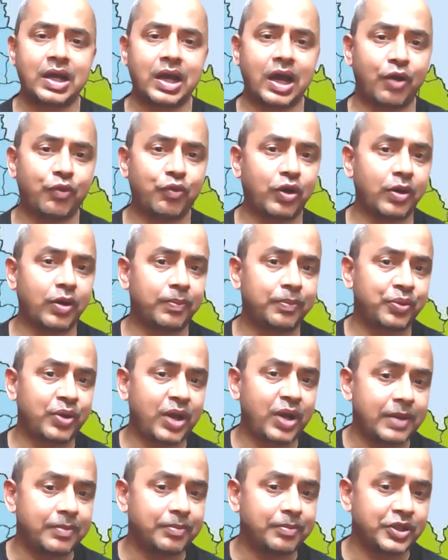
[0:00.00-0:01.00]
our
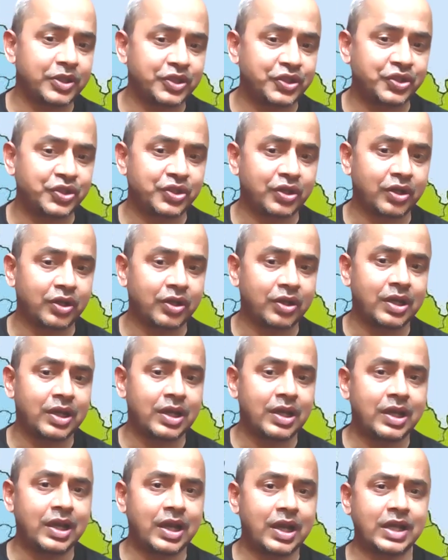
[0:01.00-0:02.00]
Prime Minister
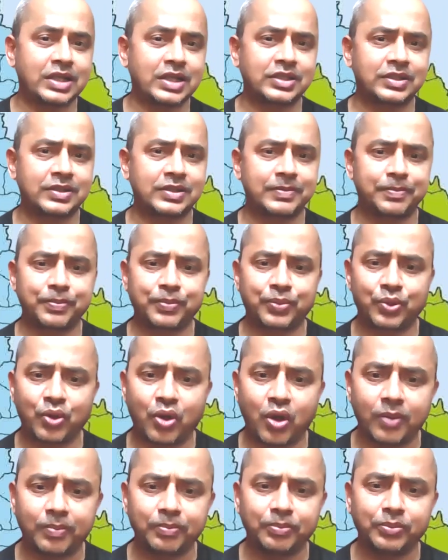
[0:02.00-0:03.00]
has
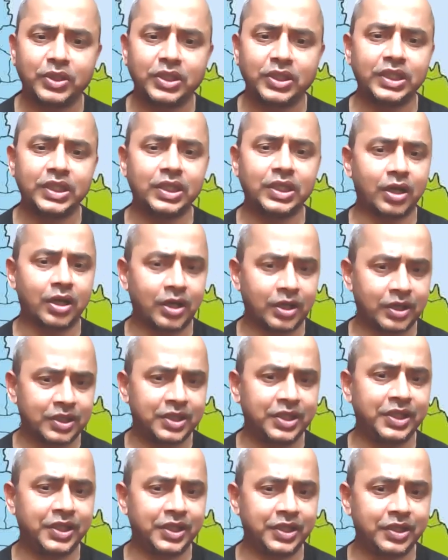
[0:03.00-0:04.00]
promptly
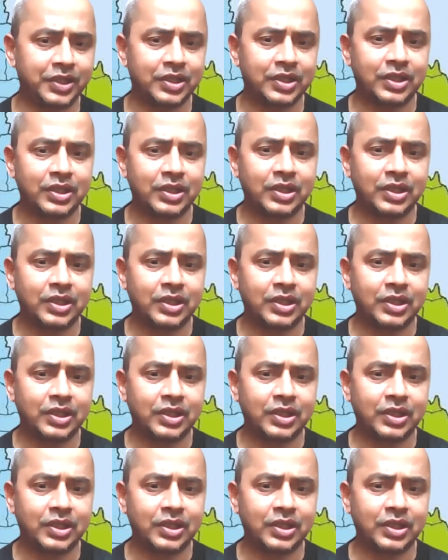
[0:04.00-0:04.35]
agreed